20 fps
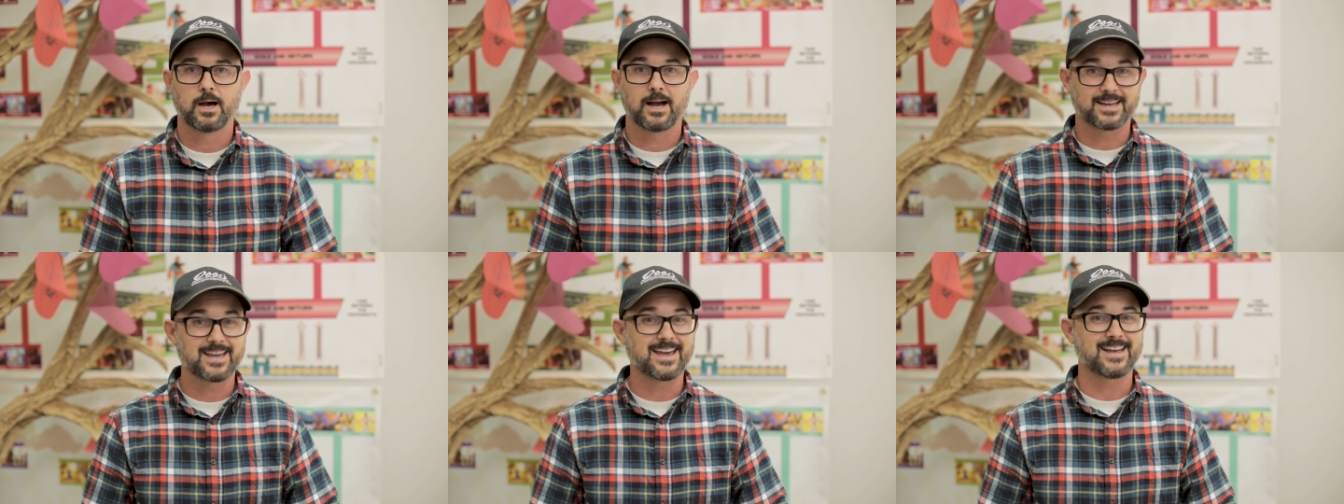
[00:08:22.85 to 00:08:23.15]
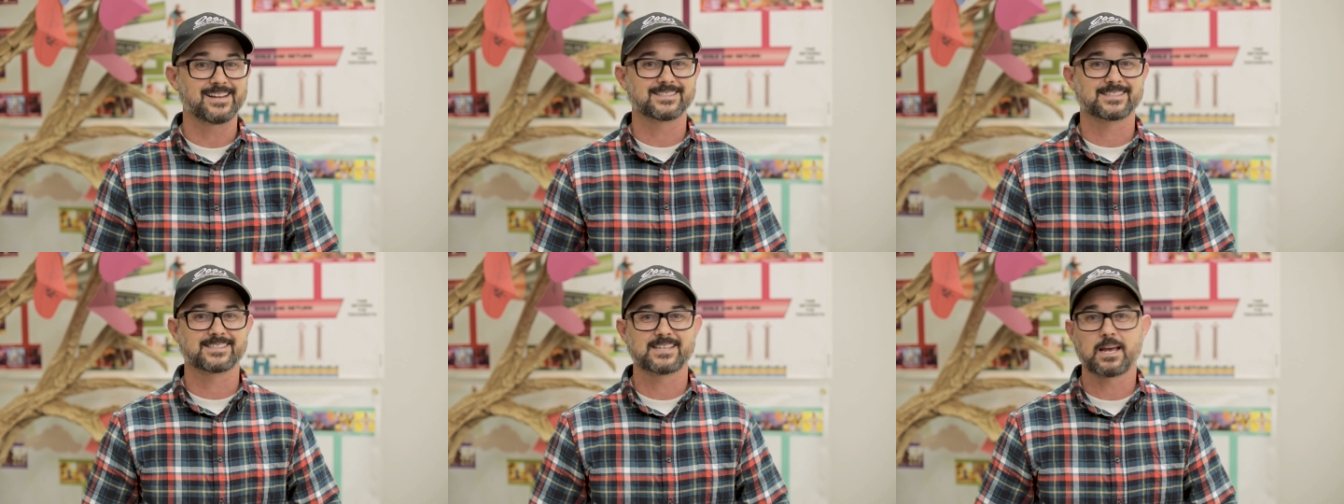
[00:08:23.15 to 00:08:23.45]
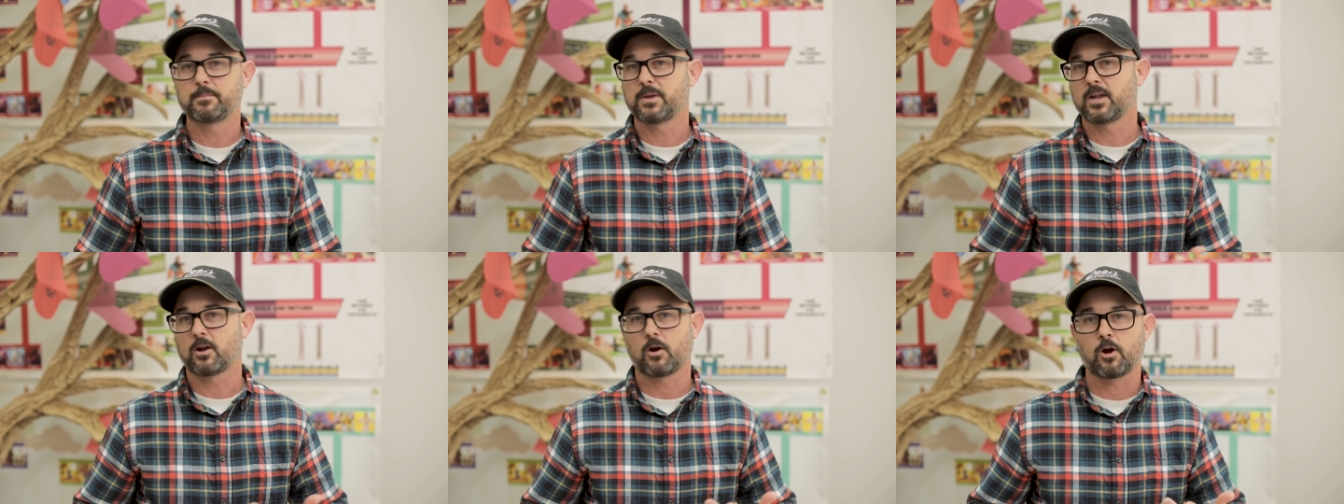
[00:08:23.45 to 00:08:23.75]
Again,
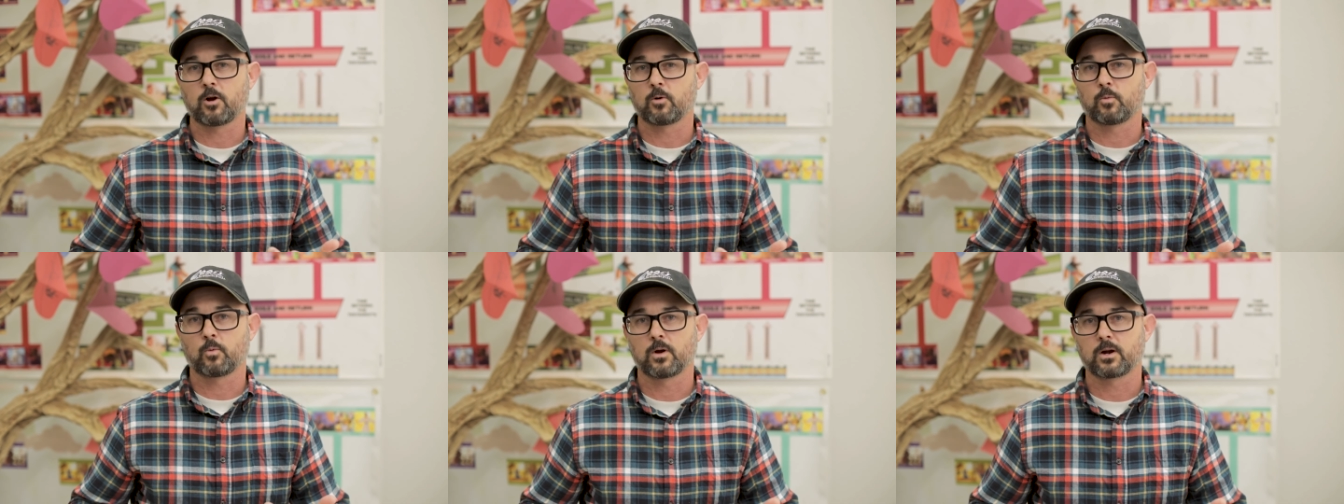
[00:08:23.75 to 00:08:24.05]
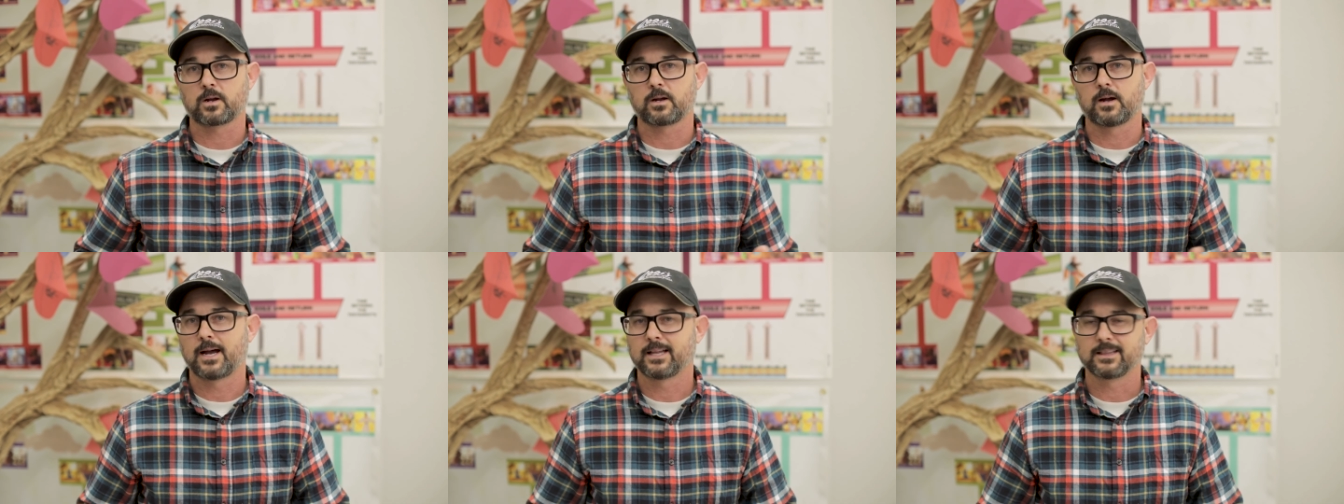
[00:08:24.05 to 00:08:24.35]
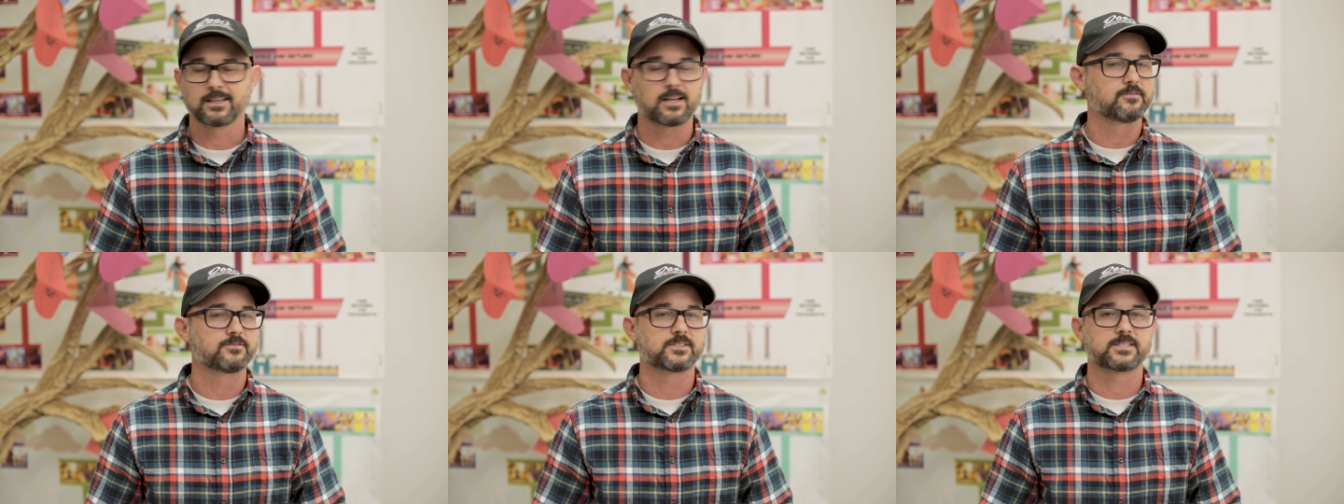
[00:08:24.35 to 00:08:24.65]
send me your artwork. I
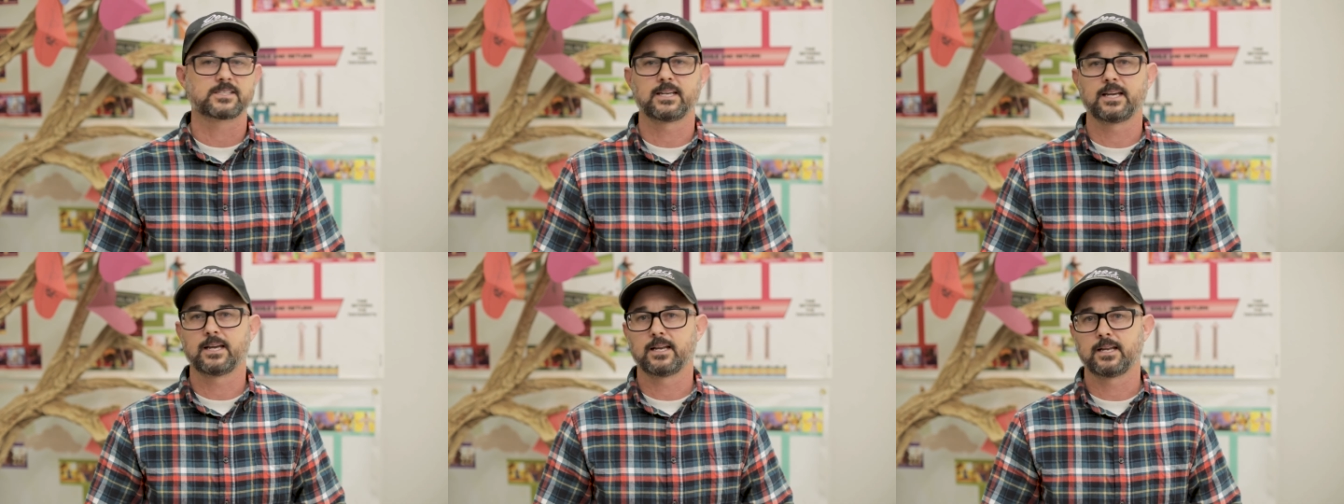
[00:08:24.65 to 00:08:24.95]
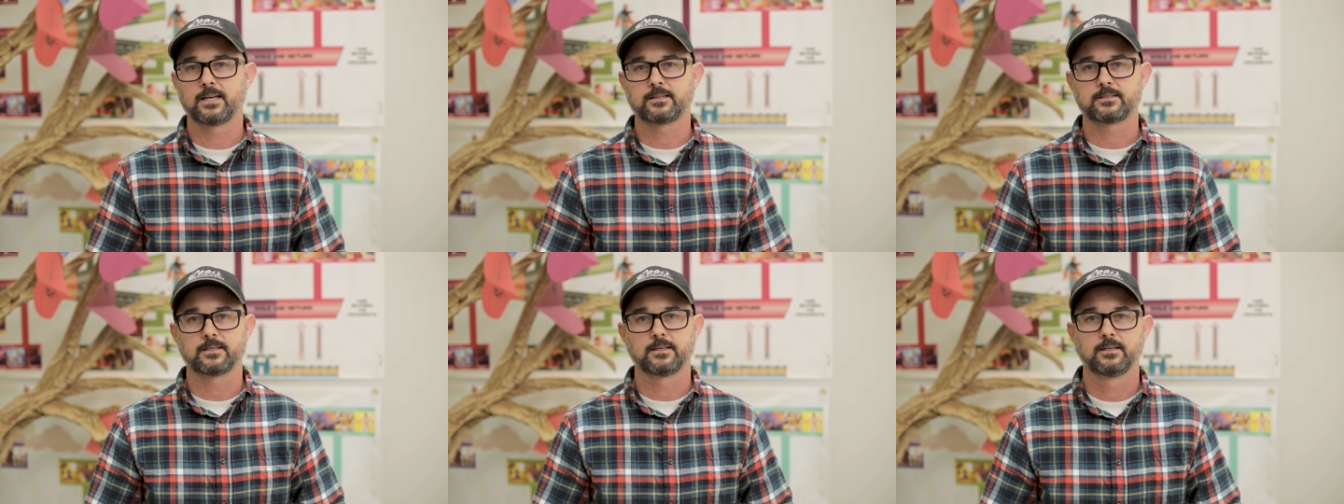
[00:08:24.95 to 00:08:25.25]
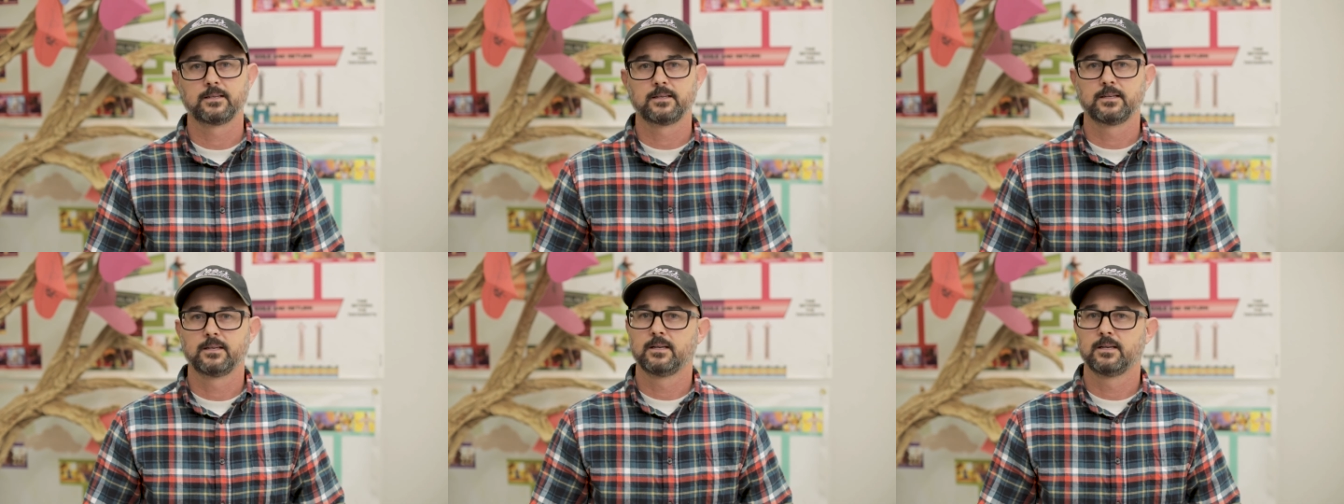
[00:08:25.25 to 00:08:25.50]
love seeing it.